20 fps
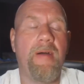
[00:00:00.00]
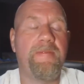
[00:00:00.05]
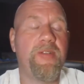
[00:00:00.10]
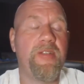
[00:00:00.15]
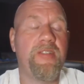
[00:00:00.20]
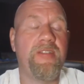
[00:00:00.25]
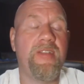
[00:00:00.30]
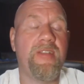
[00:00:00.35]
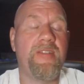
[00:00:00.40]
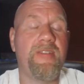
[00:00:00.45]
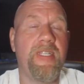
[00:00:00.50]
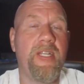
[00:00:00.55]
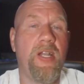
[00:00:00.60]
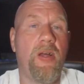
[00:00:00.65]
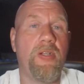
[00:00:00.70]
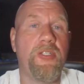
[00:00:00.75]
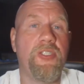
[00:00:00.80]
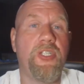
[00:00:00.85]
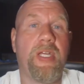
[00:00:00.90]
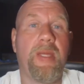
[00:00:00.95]
For
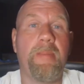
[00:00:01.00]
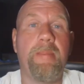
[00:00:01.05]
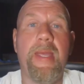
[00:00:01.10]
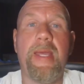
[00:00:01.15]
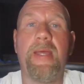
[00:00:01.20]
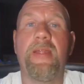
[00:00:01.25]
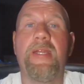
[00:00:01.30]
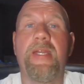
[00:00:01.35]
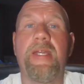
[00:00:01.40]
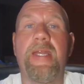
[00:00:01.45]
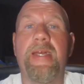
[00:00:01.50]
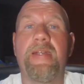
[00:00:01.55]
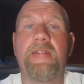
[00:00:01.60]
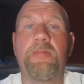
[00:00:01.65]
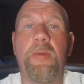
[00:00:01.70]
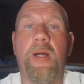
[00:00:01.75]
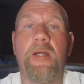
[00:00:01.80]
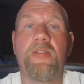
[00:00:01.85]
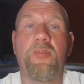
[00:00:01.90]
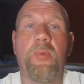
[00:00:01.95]
$60, you can mail in an
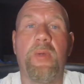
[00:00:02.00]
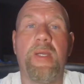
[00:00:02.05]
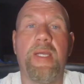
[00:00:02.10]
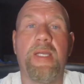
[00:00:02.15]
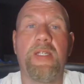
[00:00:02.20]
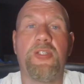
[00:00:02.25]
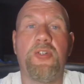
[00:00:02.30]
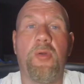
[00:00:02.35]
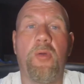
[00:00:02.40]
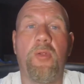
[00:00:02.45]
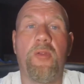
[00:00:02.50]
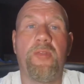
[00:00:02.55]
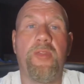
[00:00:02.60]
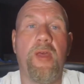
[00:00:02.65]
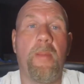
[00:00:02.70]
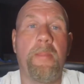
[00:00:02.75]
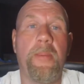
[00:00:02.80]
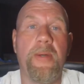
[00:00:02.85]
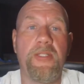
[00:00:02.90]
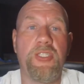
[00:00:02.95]
Xbox One controller.
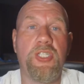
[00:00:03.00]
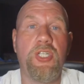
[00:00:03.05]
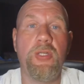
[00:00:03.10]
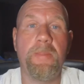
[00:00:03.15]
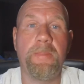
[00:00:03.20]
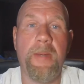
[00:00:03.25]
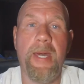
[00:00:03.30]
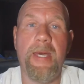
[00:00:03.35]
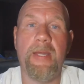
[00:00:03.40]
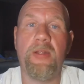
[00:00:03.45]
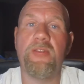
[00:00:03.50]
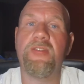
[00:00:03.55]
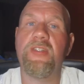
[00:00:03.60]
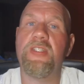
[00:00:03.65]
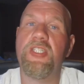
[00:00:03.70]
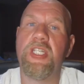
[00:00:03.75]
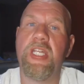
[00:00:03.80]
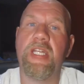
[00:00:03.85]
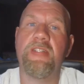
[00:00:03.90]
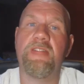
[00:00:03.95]
They'll put 2 paddles
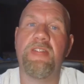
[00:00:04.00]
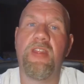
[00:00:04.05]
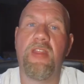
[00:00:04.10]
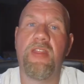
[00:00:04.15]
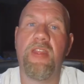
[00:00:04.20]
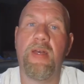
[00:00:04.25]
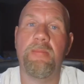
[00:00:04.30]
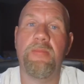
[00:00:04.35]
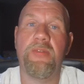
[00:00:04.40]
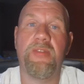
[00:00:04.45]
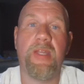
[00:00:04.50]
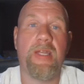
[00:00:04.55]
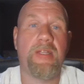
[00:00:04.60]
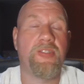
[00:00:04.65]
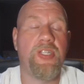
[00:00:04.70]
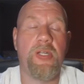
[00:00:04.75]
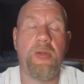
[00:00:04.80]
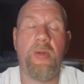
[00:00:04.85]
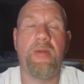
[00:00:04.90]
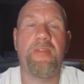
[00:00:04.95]
and change the
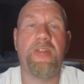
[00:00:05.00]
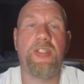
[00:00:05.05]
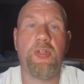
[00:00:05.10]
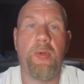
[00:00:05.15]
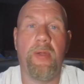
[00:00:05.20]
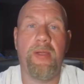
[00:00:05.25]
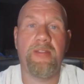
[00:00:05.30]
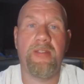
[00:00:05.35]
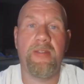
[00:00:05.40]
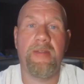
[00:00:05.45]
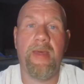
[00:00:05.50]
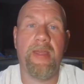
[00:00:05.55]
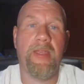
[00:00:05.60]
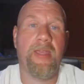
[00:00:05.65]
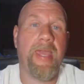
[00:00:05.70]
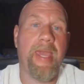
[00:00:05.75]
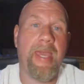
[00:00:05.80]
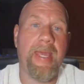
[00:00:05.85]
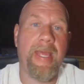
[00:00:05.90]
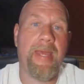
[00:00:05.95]
thumbsticks. You don't have a choice in that. You
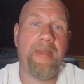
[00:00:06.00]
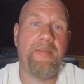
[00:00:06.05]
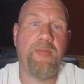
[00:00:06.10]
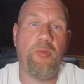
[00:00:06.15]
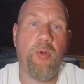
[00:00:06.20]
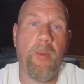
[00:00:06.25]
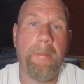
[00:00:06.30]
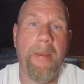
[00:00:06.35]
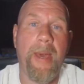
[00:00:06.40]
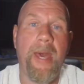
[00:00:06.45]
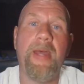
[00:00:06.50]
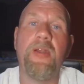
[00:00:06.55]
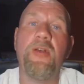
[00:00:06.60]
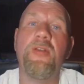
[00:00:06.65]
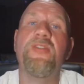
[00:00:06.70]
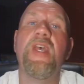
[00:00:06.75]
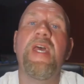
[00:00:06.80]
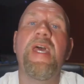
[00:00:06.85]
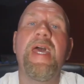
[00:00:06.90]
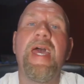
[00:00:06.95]
can't add 4
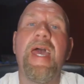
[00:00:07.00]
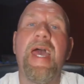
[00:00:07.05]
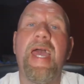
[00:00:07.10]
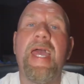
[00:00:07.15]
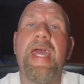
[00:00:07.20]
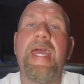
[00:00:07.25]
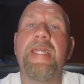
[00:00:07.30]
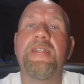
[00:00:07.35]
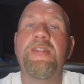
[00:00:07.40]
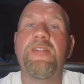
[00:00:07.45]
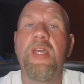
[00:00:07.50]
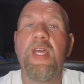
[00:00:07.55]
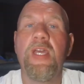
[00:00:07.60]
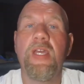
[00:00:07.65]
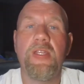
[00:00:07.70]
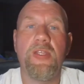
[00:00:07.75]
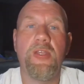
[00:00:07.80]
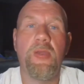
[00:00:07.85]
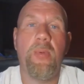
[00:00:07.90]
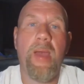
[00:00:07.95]
paddles, and
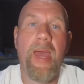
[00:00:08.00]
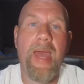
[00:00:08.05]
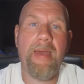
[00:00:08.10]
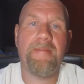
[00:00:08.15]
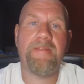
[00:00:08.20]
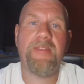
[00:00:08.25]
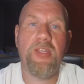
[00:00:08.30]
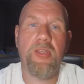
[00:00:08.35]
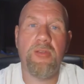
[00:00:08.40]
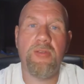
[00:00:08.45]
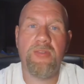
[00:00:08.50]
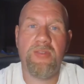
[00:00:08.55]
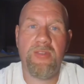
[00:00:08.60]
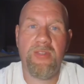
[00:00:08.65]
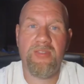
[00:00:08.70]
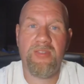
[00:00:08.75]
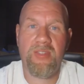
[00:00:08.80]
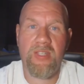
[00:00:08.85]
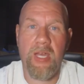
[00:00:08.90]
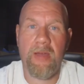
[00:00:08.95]
you have to use
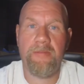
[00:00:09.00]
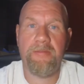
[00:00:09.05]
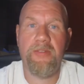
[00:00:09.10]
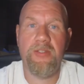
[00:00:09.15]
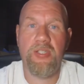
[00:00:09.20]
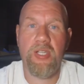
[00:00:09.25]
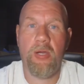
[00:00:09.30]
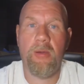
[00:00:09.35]
the Scuf